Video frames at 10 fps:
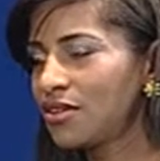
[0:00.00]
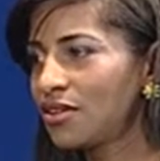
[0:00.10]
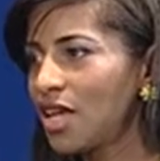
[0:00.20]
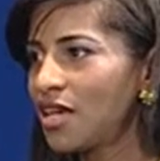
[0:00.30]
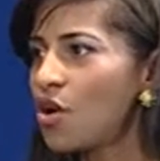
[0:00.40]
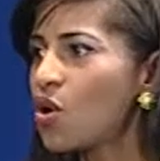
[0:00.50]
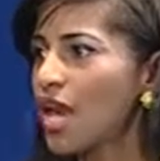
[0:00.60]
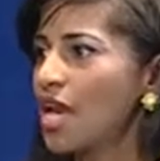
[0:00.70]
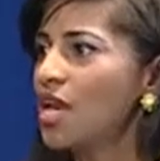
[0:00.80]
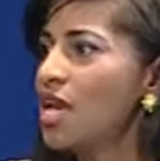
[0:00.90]
Like,
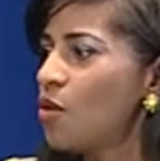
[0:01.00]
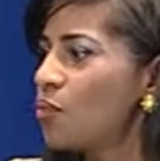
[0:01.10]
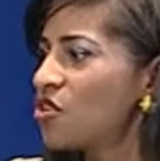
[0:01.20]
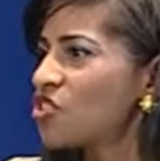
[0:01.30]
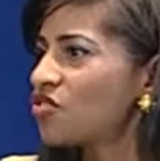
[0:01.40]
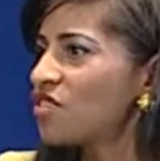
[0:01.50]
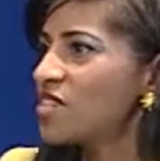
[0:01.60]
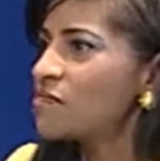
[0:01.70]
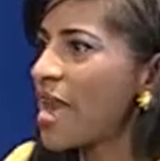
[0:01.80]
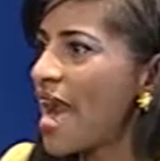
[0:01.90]
okay, push
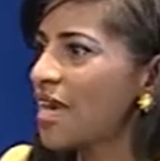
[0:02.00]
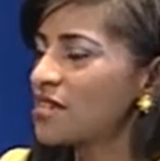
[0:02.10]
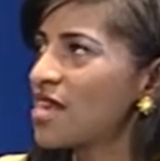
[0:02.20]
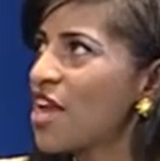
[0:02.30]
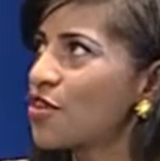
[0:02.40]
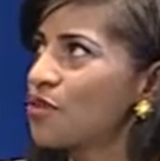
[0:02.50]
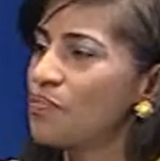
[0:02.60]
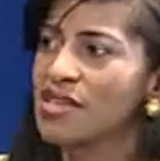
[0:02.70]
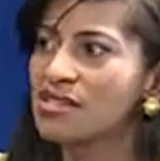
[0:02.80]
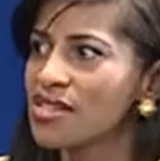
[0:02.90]
this back, it's either a
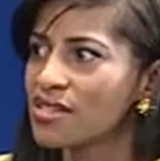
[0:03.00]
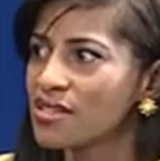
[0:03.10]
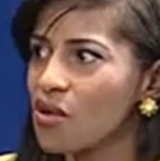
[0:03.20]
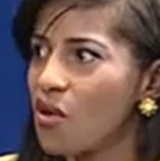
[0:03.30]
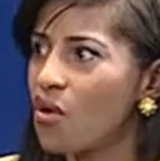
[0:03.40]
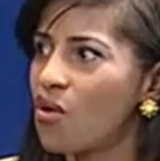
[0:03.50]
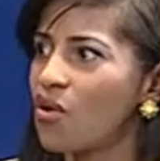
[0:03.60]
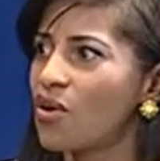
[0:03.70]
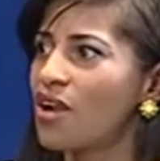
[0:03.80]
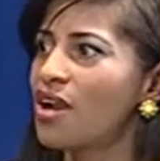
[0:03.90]
business
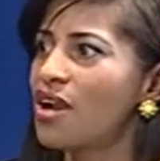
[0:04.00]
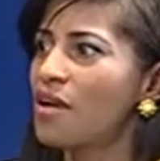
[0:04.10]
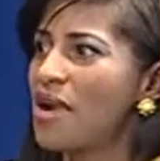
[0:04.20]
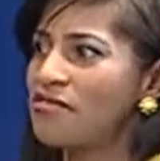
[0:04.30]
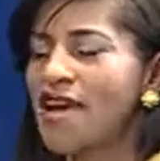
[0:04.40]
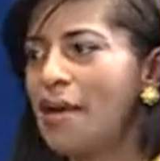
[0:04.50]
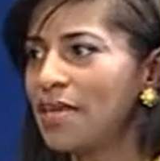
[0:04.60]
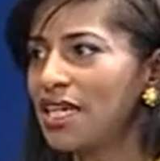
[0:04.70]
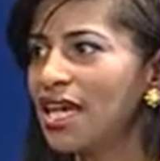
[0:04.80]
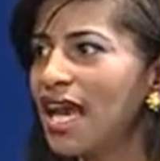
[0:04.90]
or my
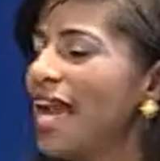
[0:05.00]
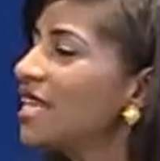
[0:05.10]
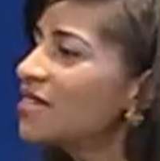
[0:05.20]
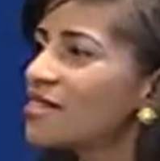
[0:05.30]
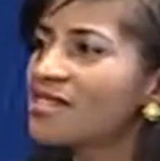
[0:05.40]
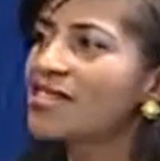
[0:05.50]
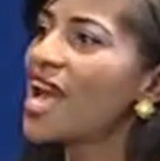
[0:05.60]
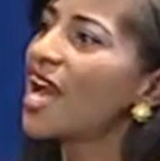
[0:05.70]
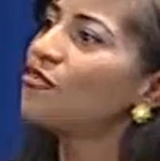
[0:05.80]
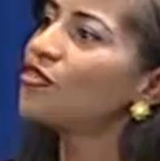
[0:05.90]
family. And it doesn't
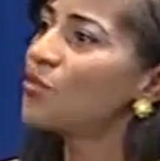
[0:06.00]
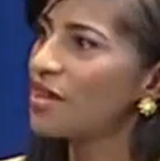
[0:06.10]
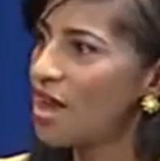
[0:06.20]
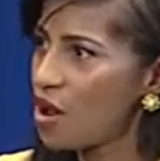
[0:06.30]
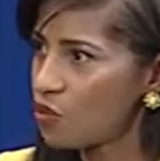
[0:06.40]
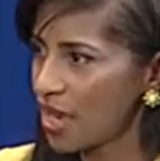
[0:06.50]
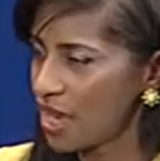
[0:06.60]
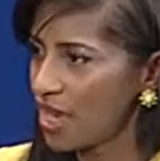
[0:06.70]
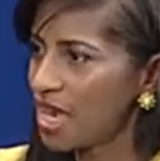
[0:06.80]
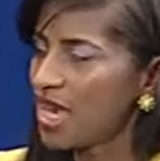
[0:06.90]
have to be that
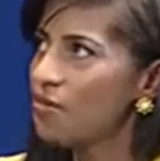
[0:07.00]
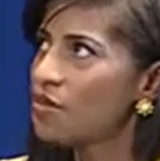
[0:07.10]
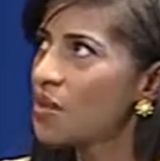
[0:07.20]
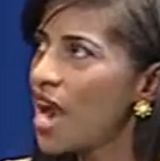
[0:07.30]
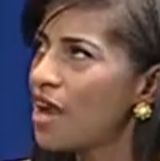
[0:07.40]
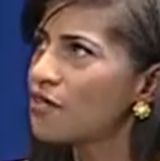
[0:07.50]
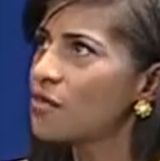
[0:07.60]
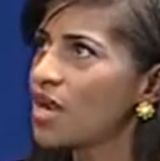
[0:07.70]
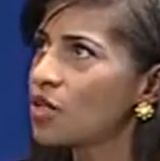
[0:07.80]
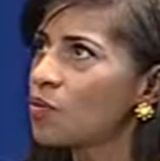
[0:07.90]
way. If you have your
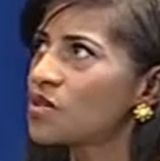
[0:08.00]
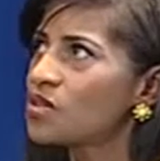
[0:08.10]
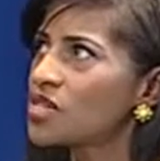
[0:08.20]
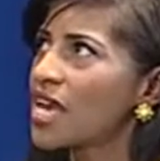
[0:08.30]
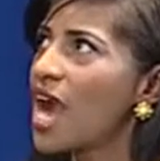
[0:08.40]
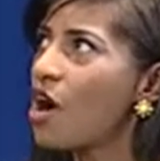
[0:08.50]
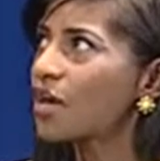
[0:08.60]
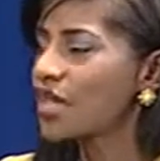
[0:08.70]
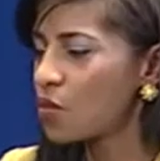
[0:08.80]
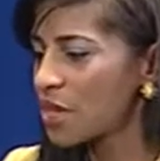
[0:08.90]
mind open to say, how
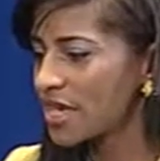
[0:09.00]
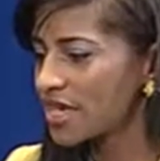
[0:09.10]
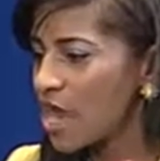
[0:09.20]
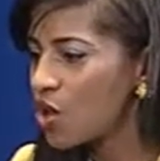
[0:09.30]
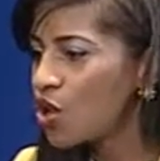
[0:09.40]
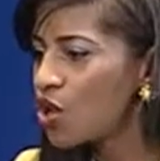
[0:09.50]
can I work it out